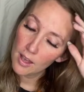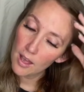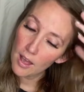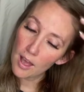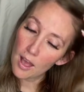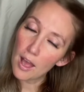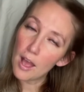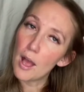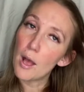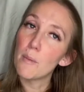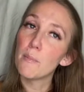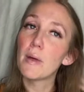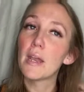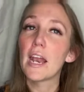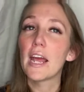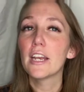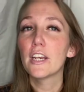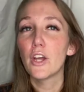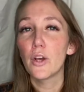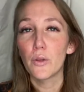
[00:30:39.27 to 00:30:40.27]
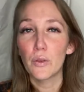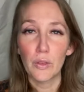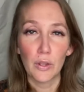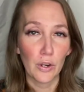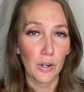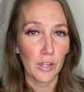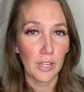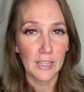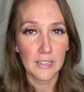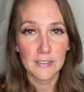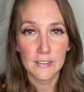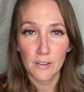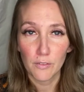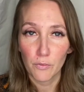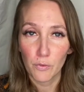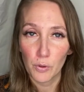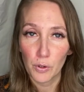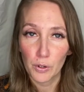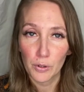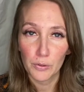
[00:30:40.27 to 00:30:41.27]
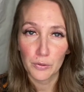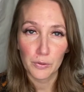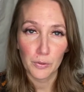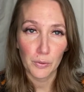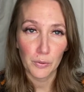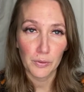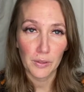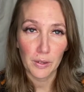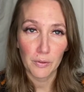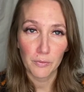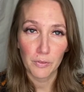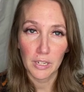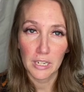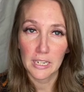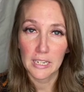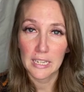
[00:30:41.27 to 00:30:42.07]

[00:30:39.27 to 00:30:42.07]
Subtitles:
And I know there are kids at 4 years old that read,